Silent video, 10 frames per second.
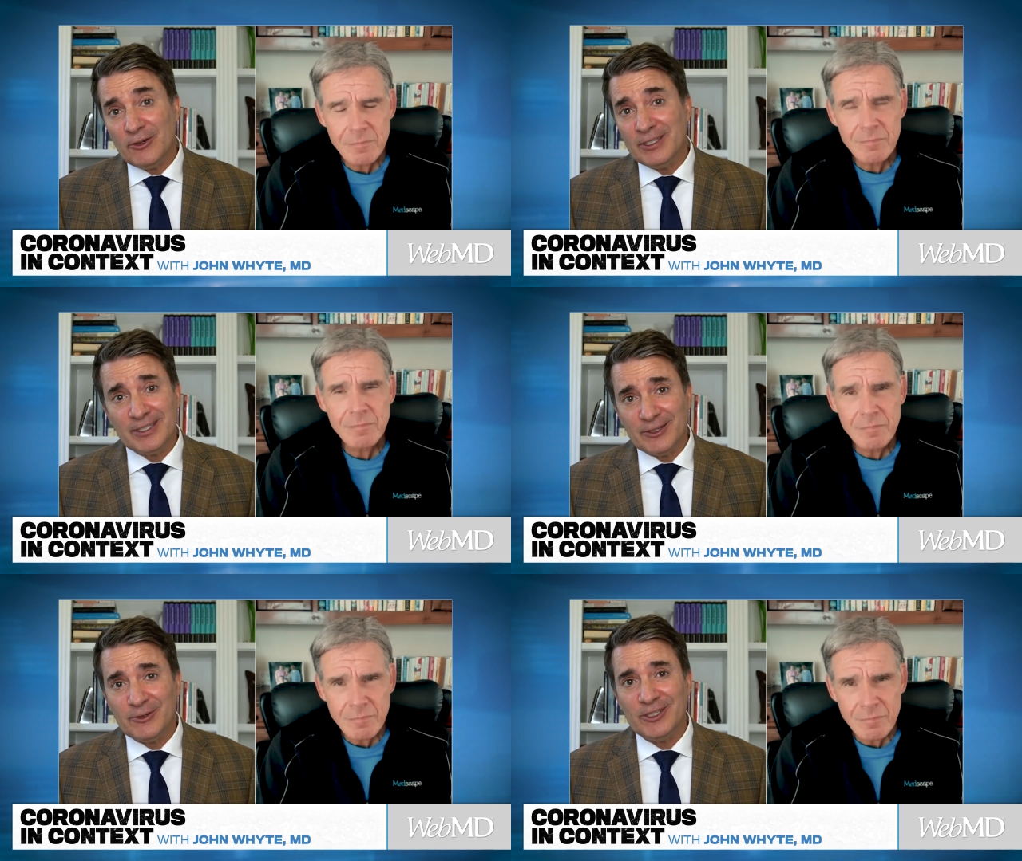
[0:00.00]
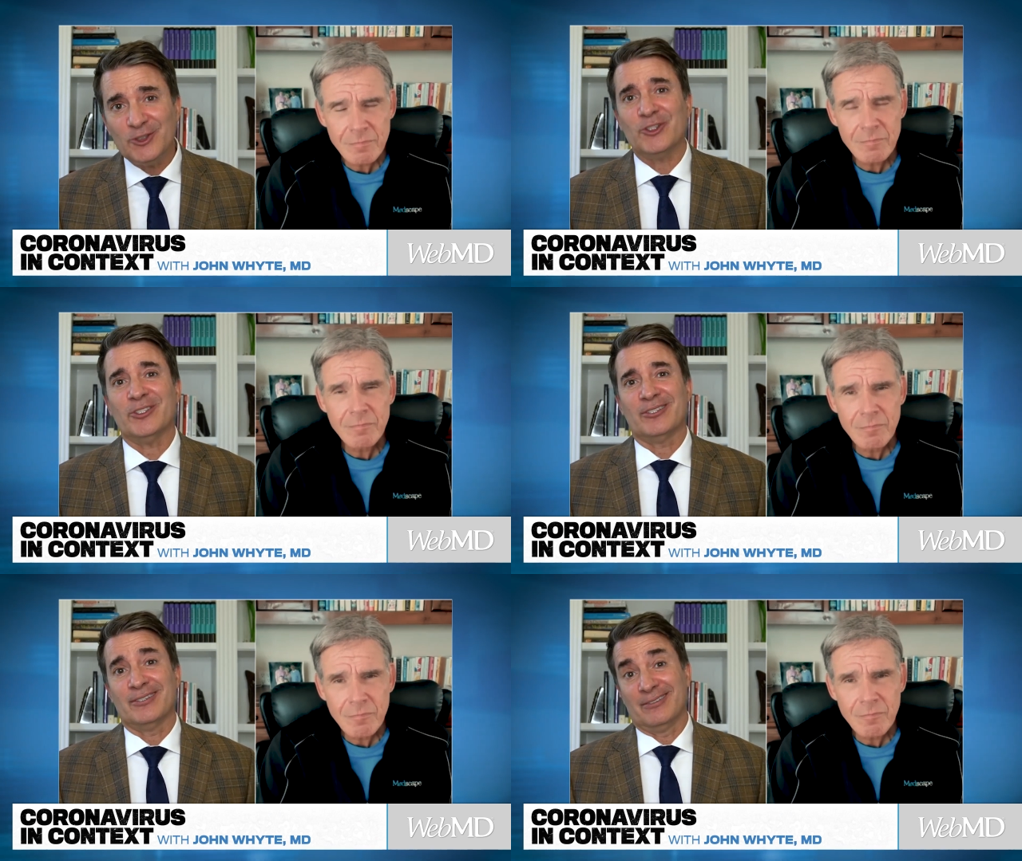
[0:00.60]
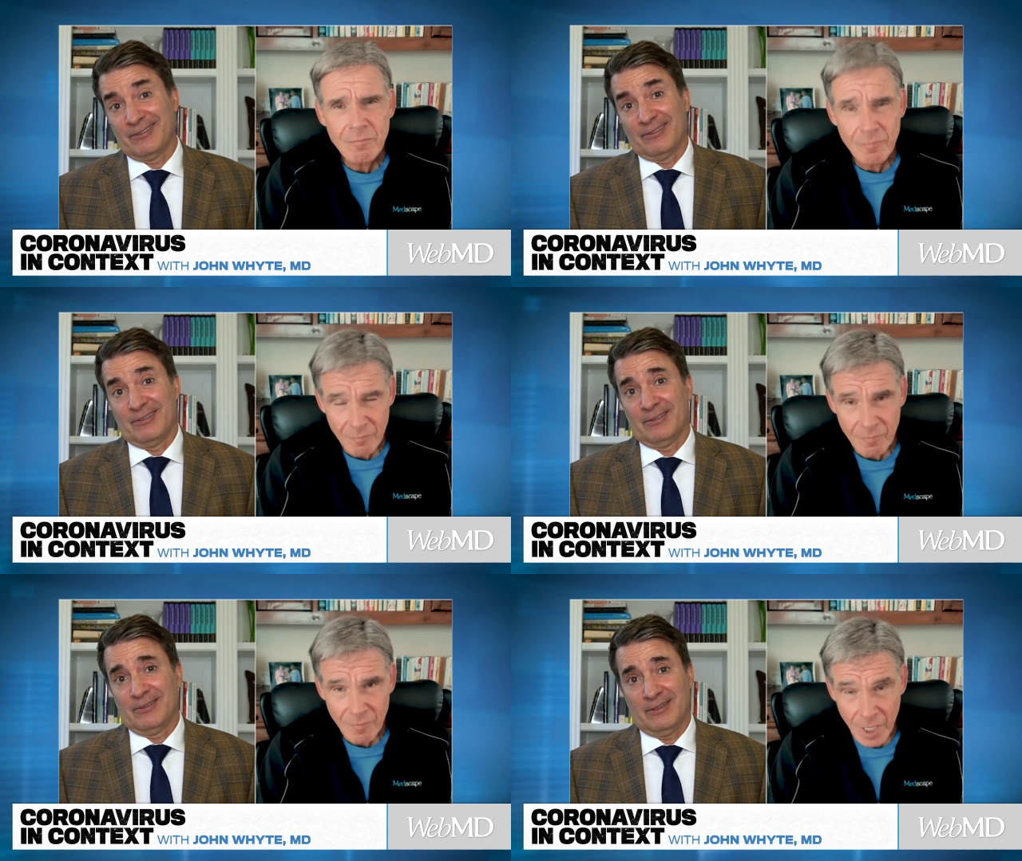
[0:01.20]
Speaker 1: know, it's single digits.
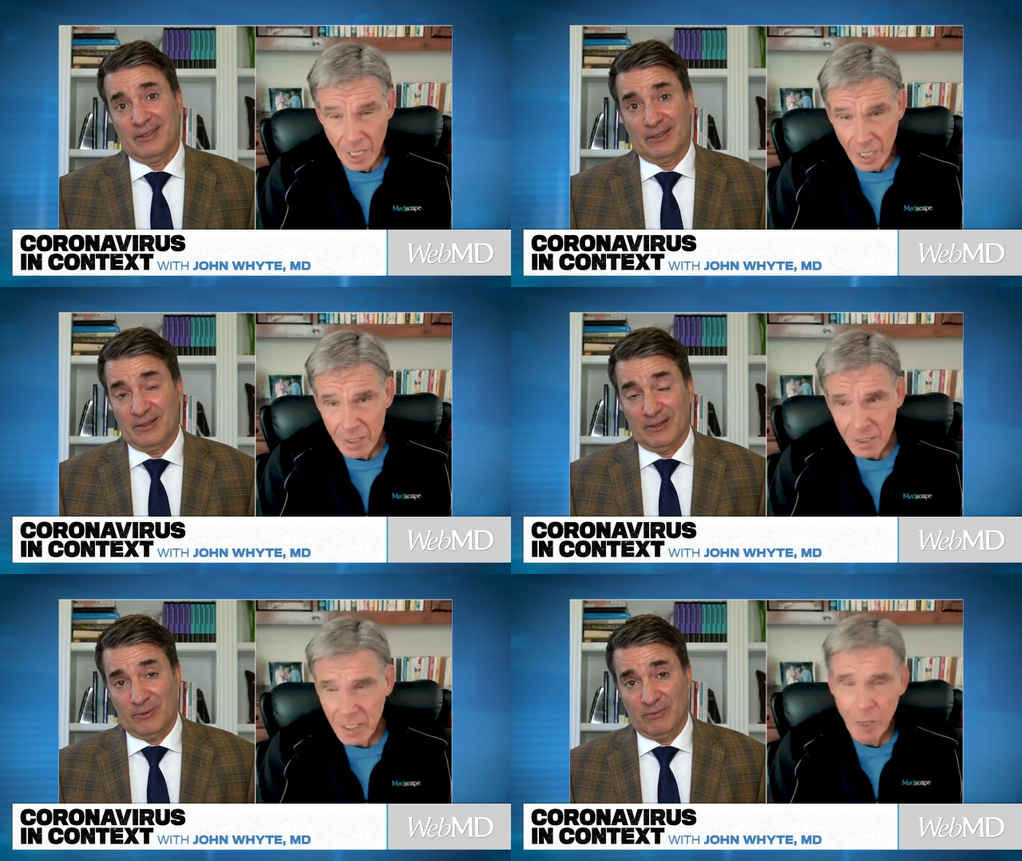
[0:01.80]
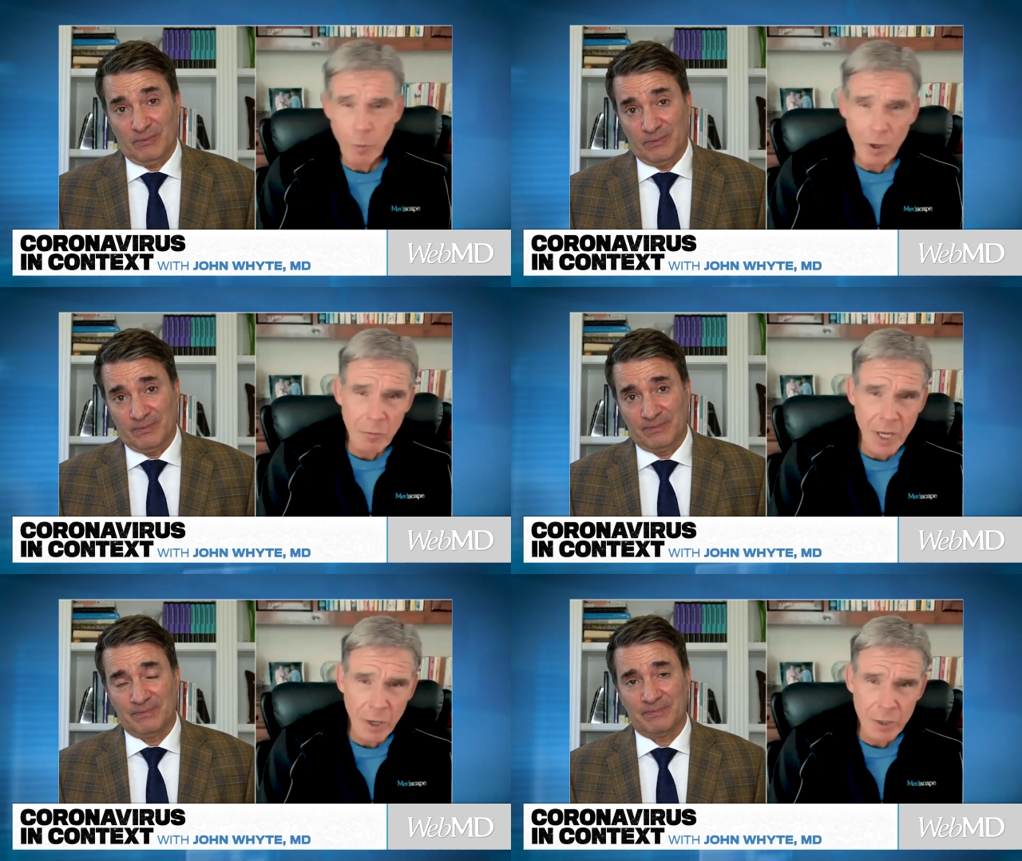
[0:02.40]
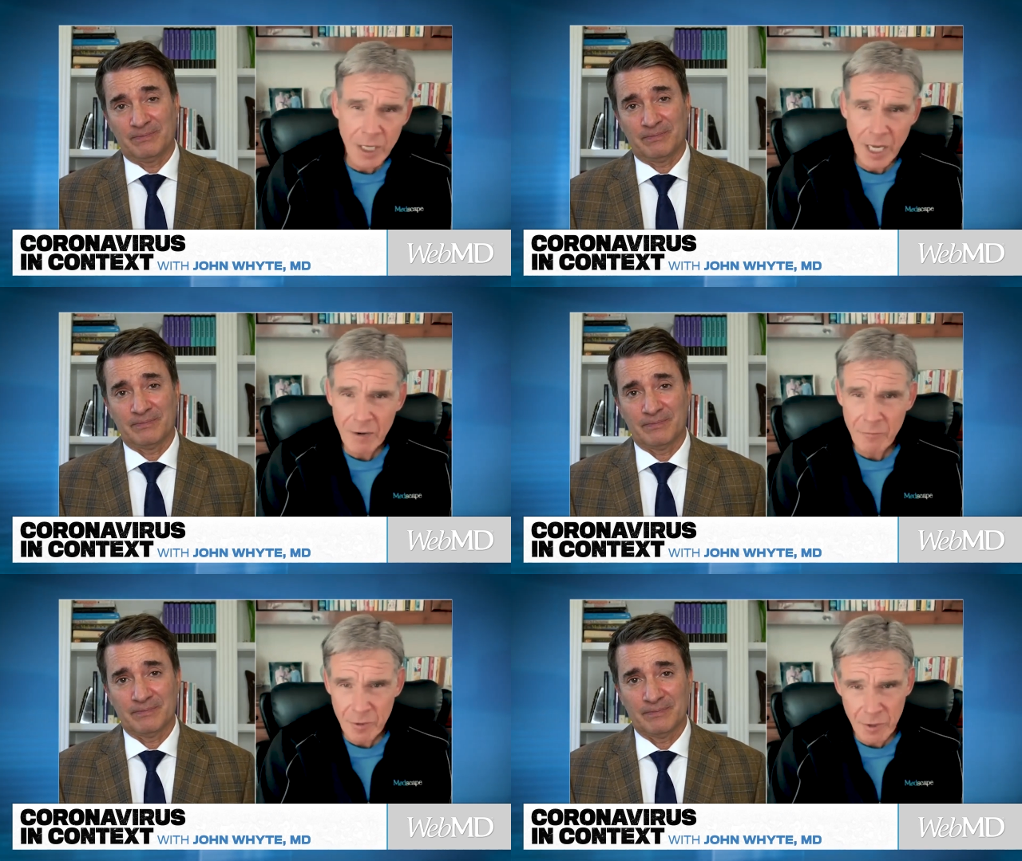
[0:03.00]
Yeah, yeah. Well, we only have
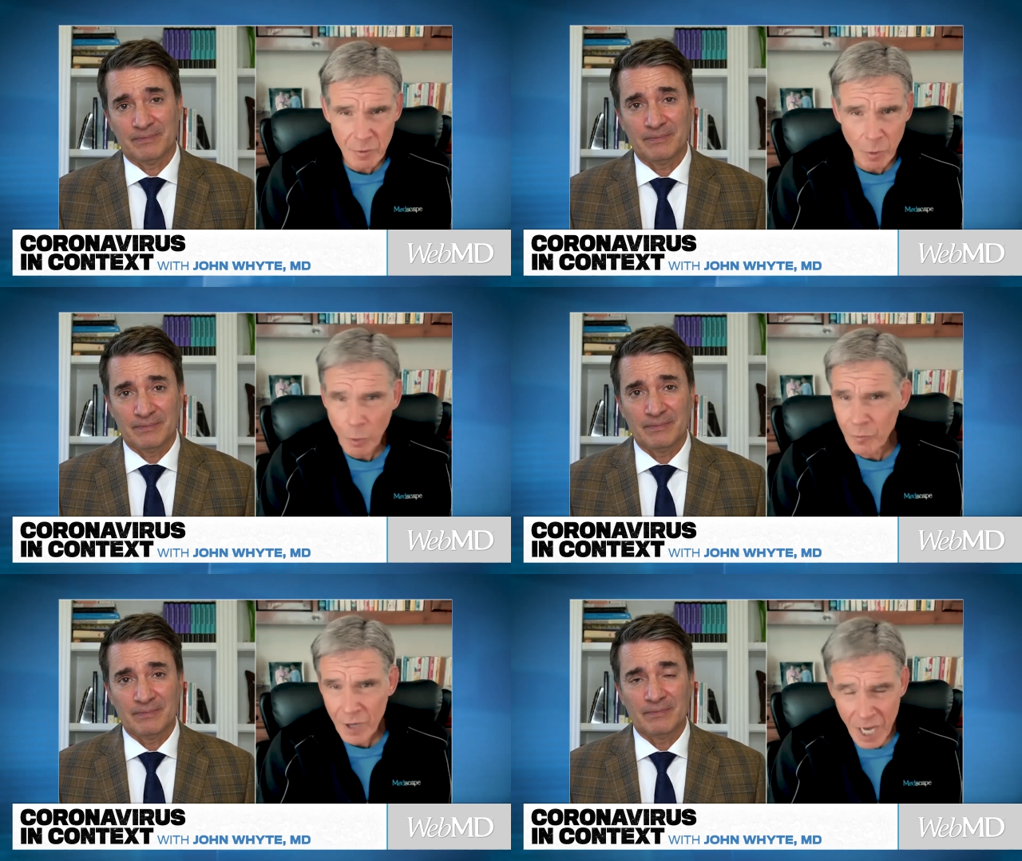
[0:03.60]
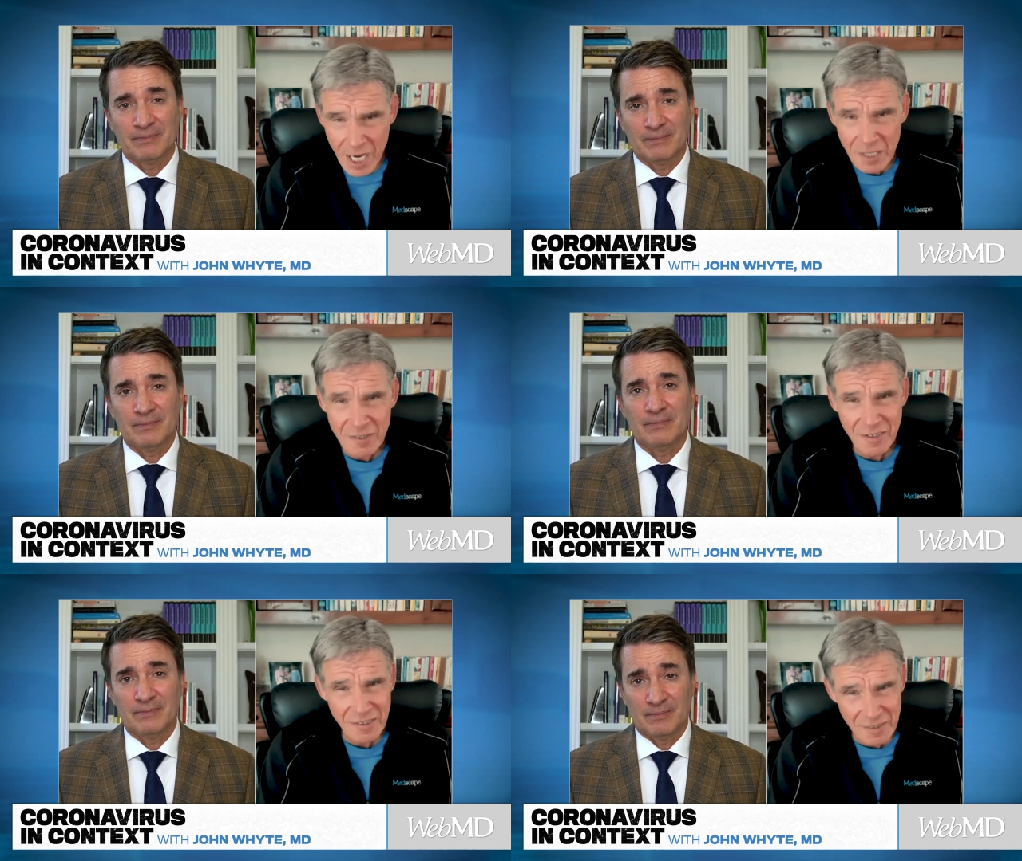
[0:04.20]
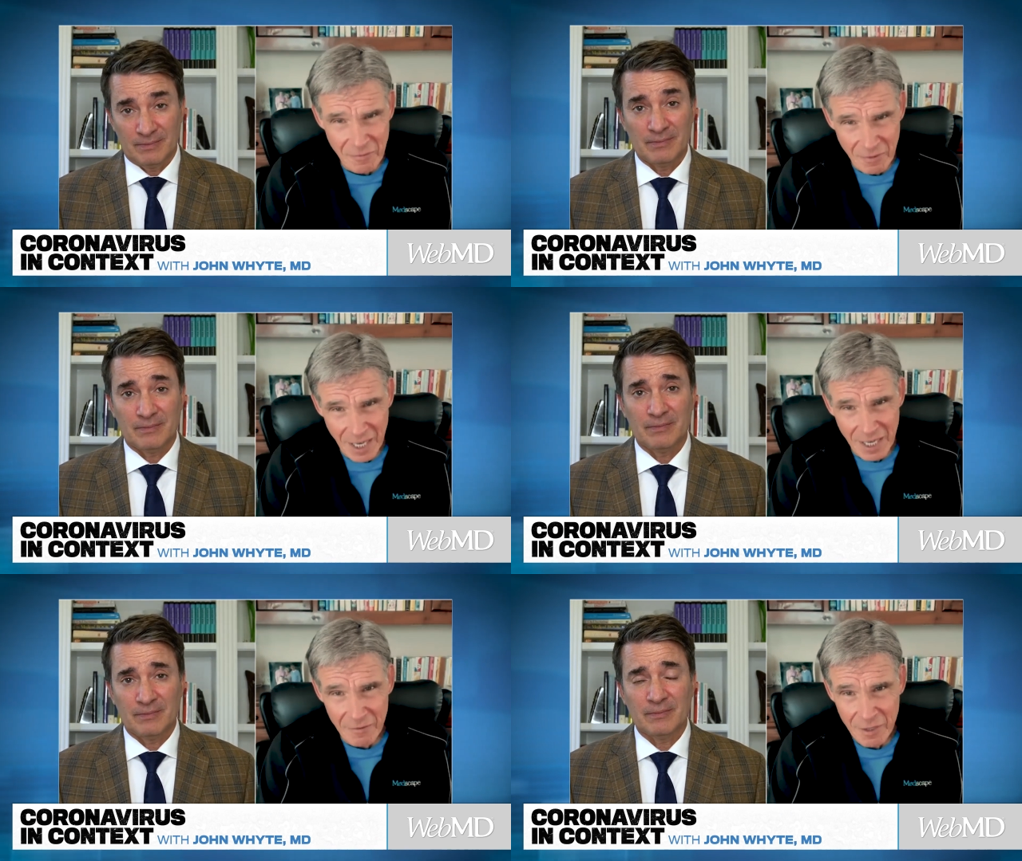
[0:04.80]
for the over age
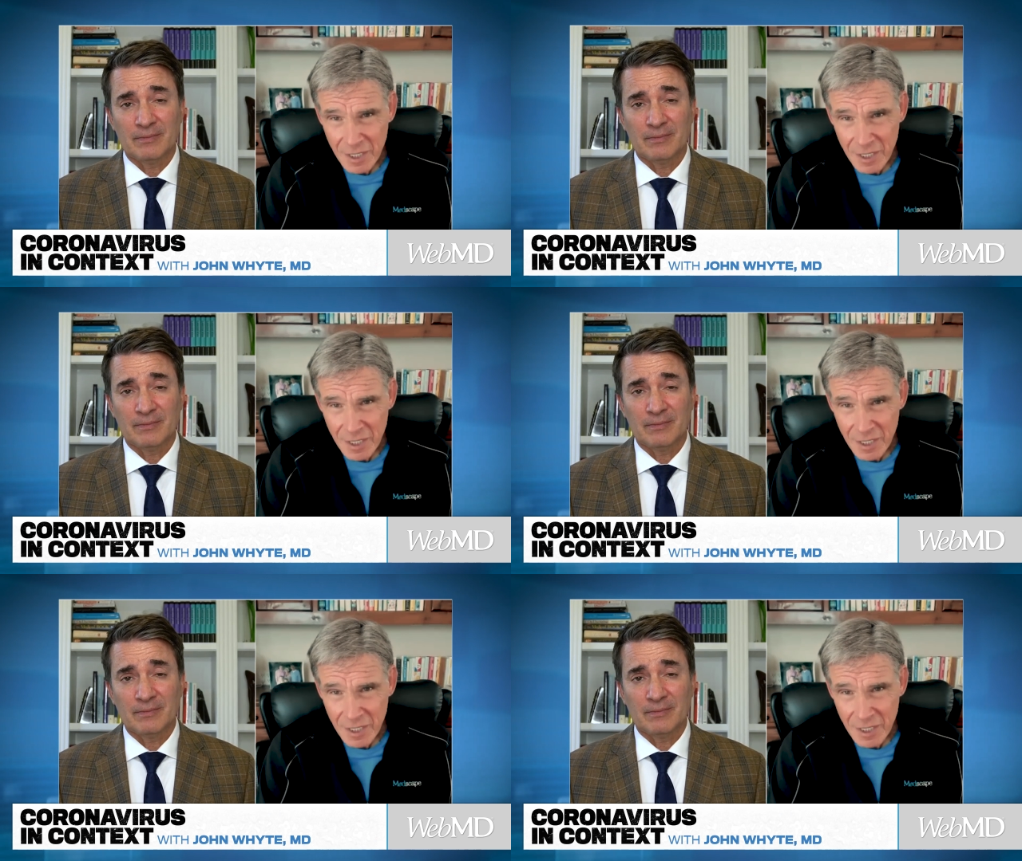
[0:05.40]
65,